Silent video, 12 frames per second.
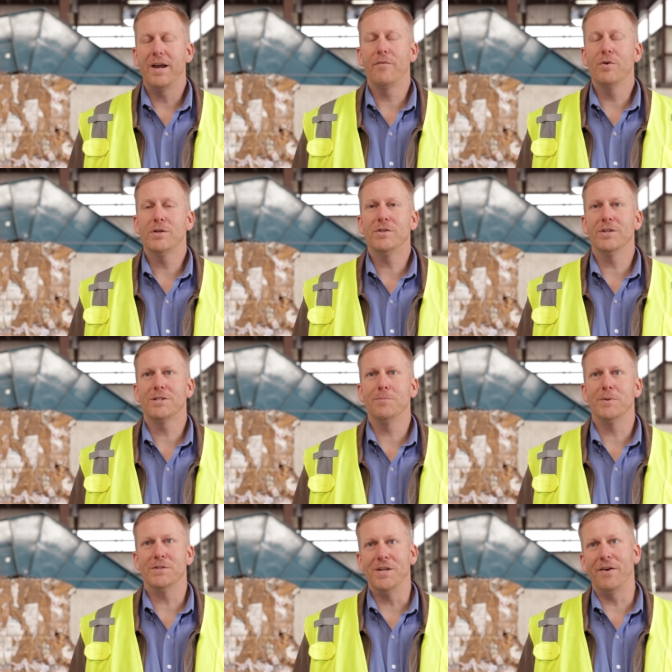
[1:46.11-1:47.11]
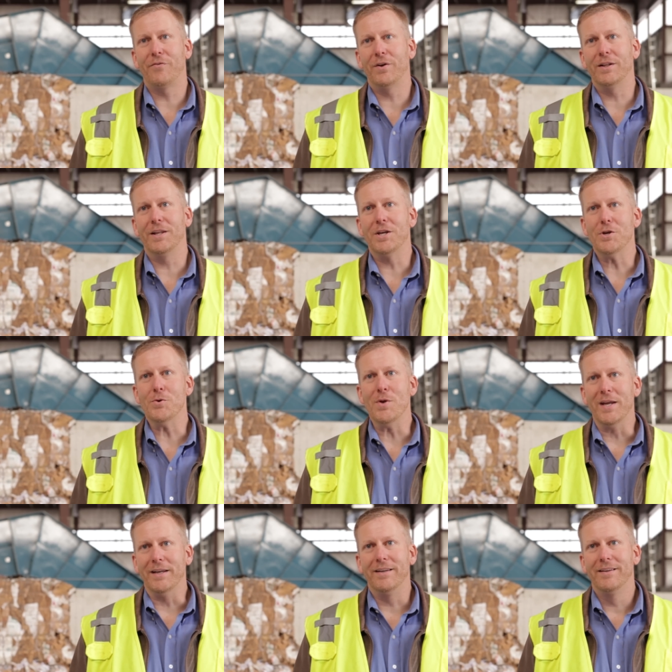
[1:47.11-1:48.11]
Every system is definitely
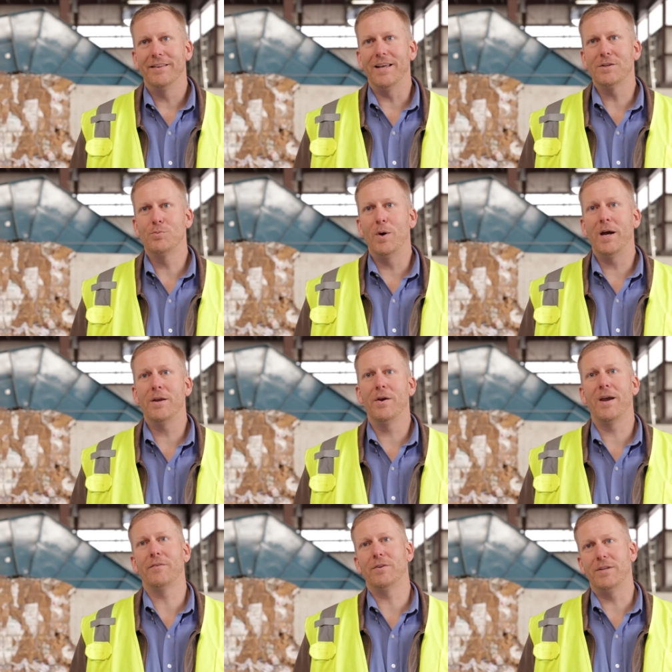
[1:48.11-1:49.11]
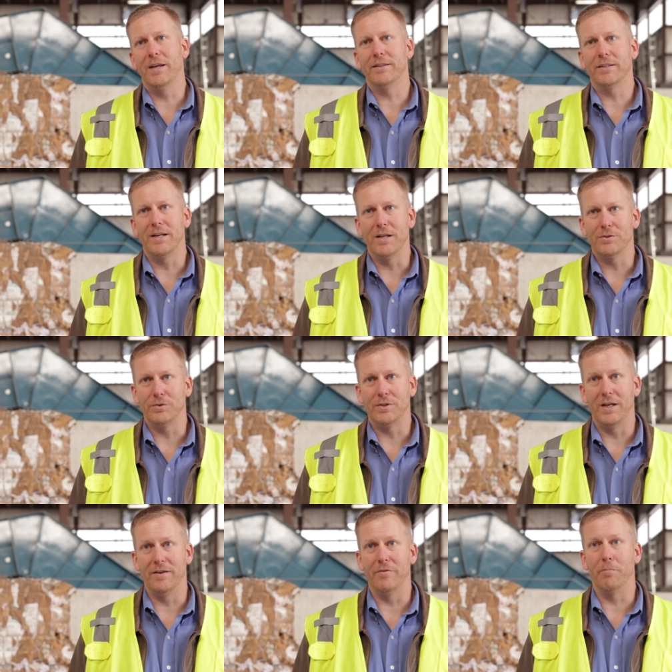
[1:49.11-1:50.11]
unique. That's why you have to take the
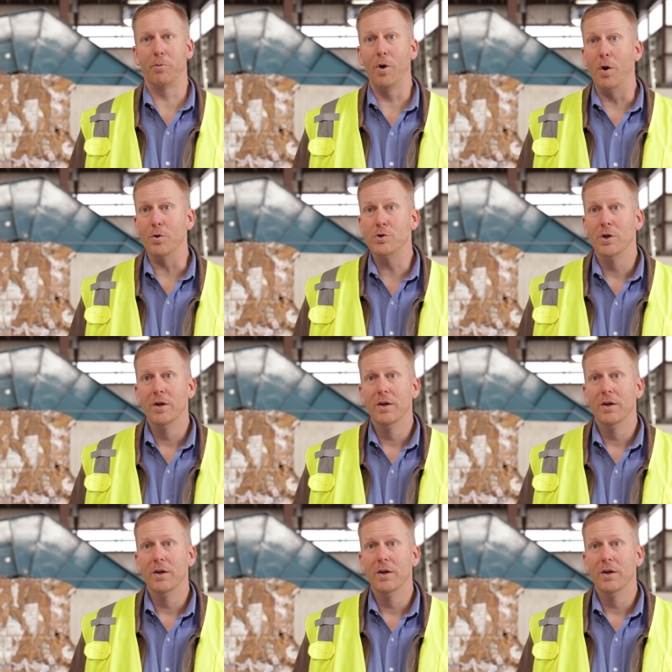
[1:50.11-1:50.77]
consultative approach.